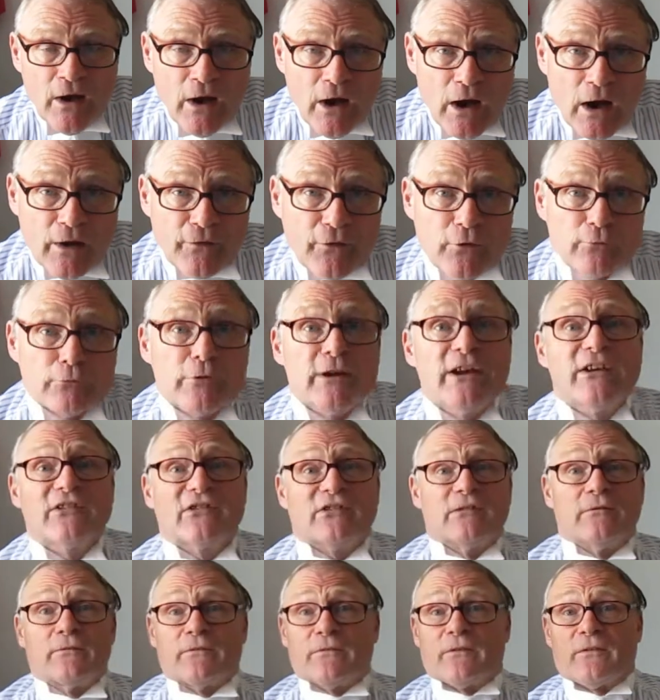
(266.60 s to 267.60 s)
And the
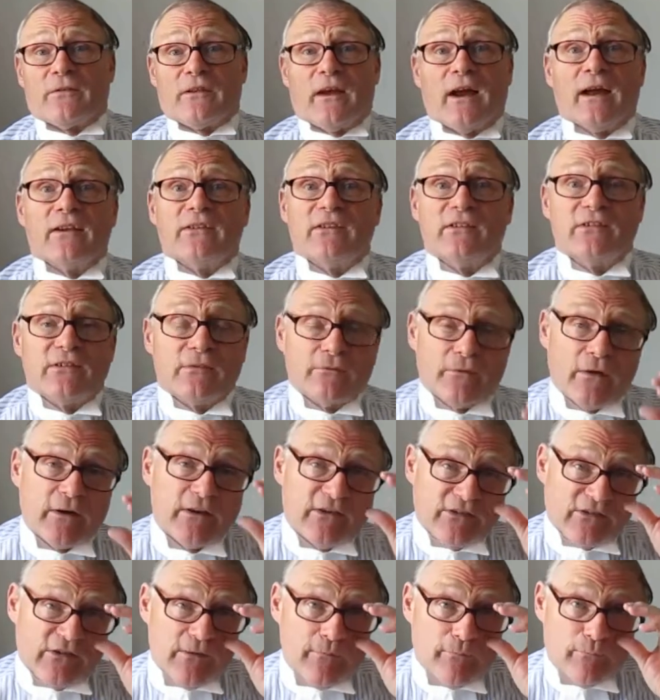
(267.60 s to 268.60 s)
reason for that is a very
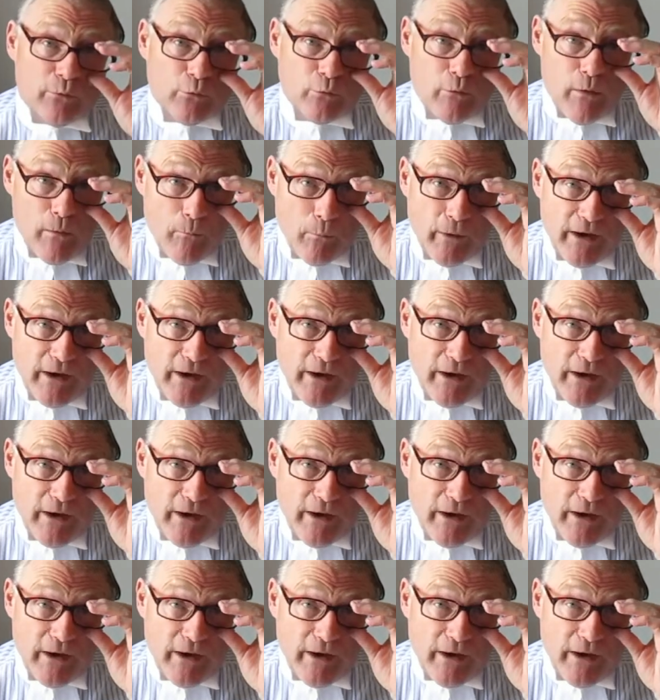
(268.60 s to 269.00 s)
simple one.